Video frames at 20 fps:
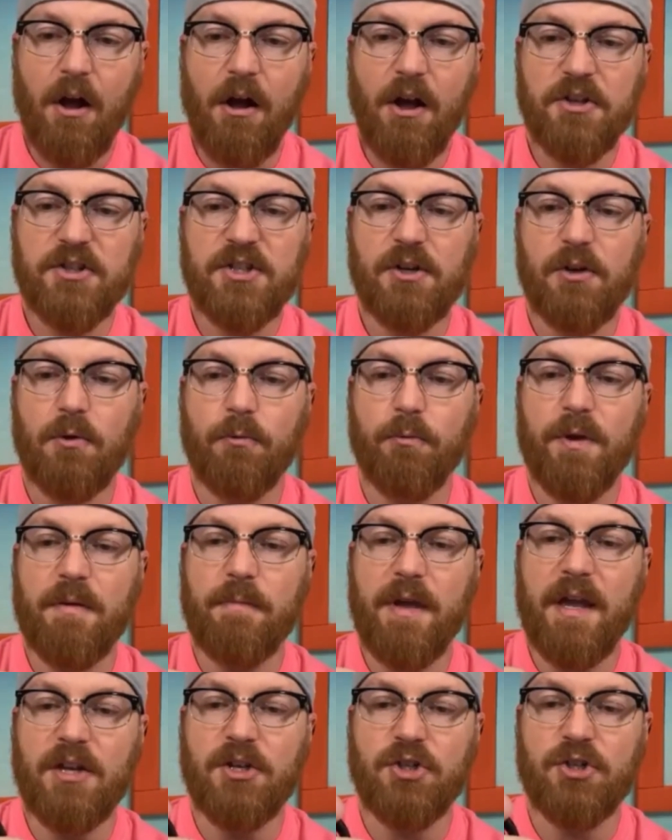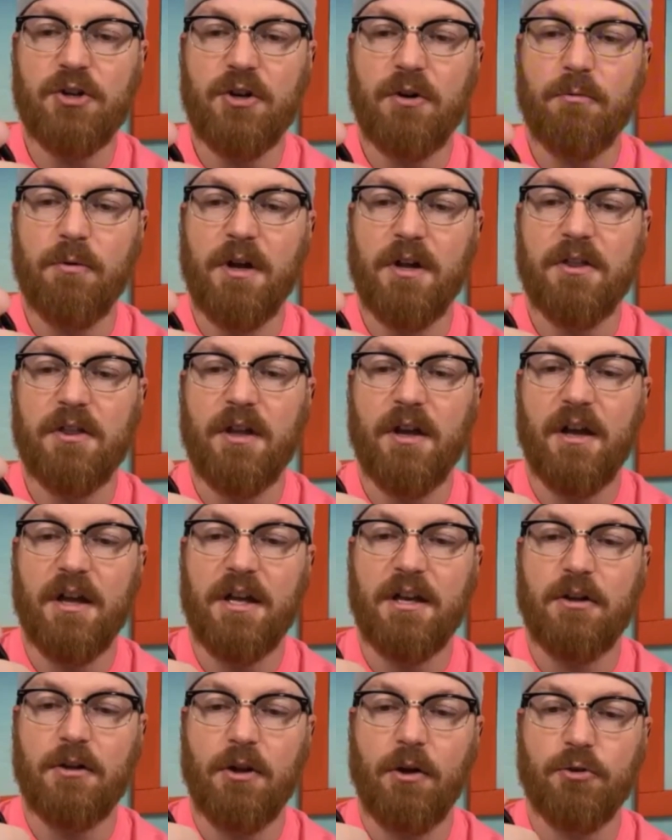Also, we make sure with
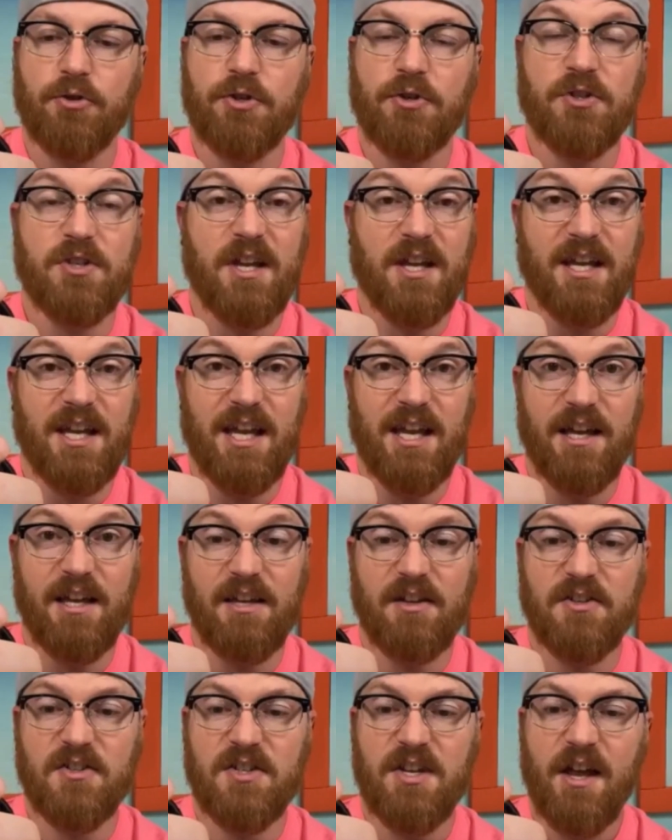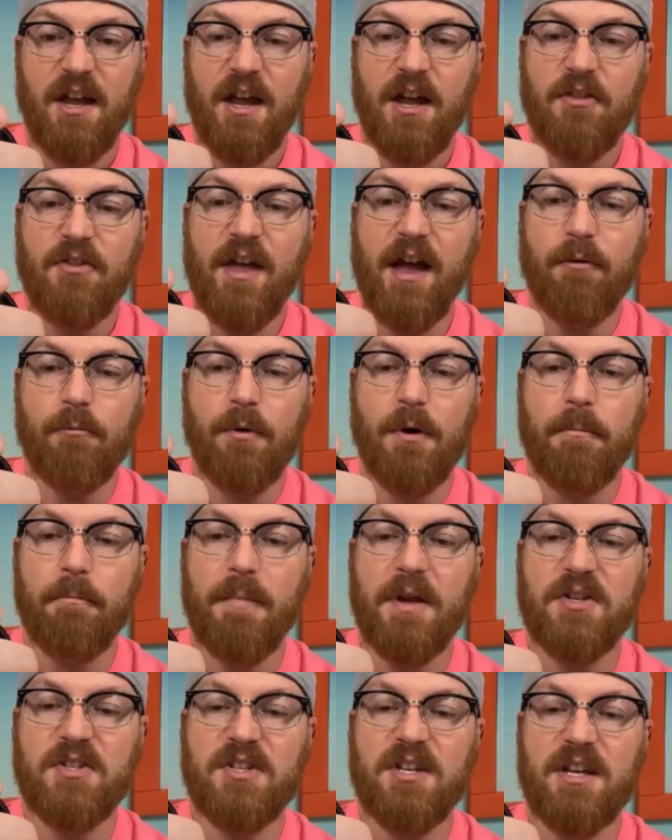enclosures like his that we're
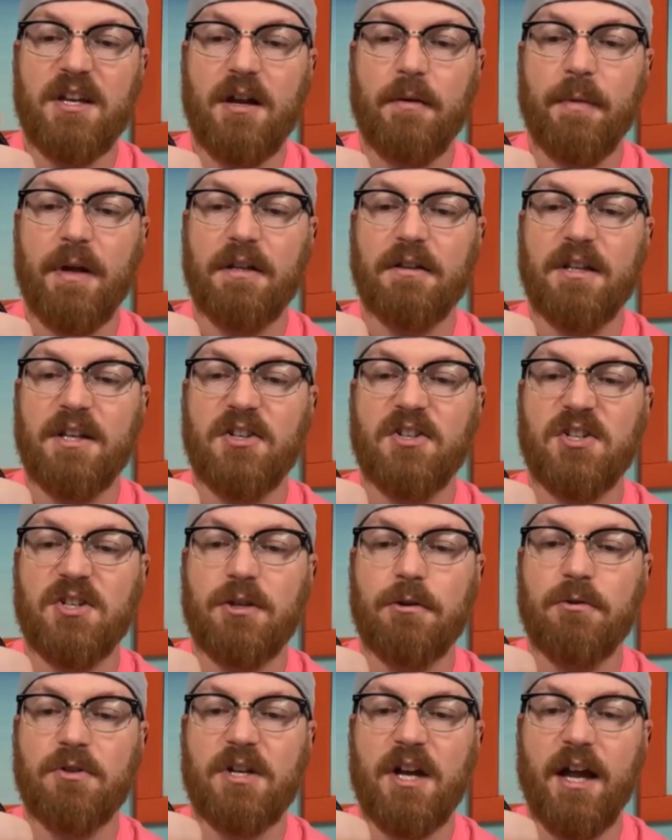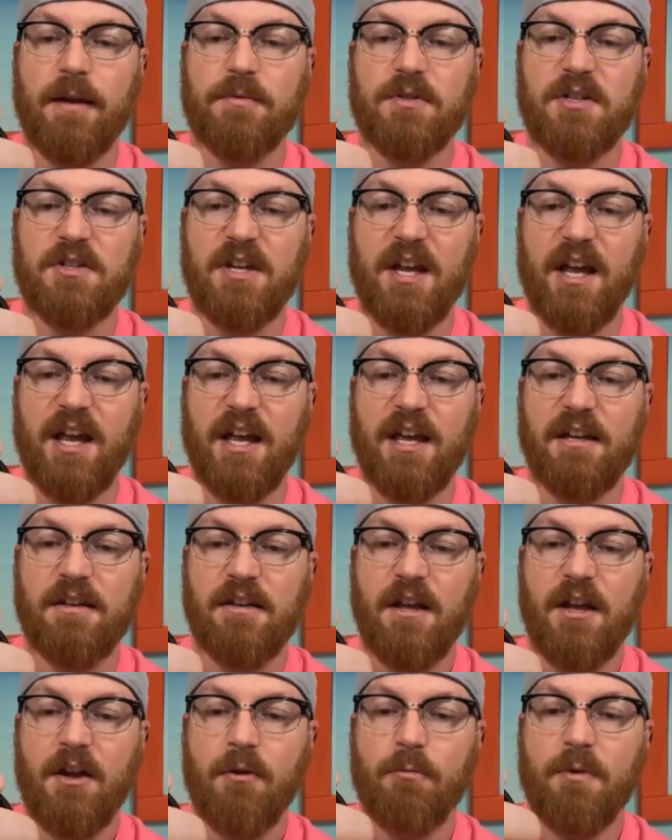misting them at least 2 times a
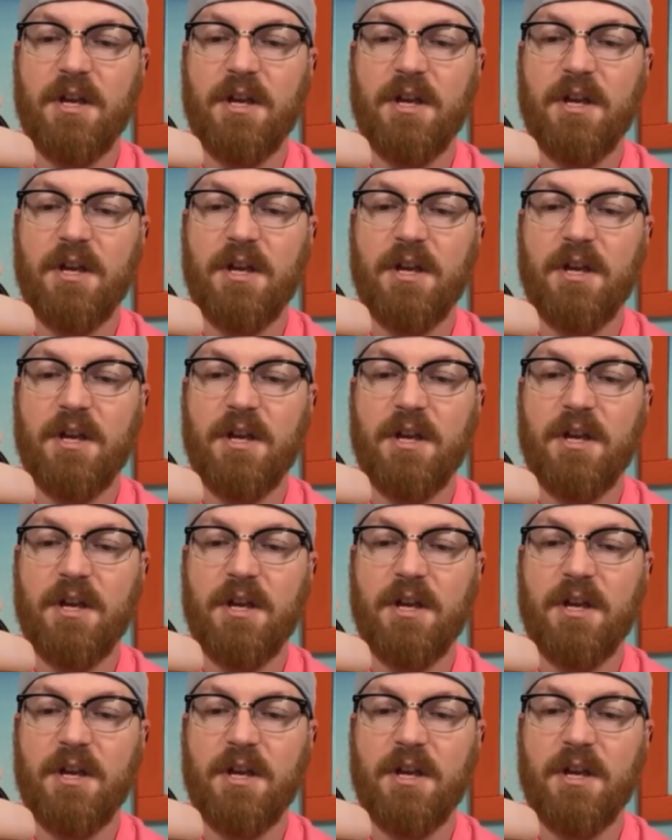day.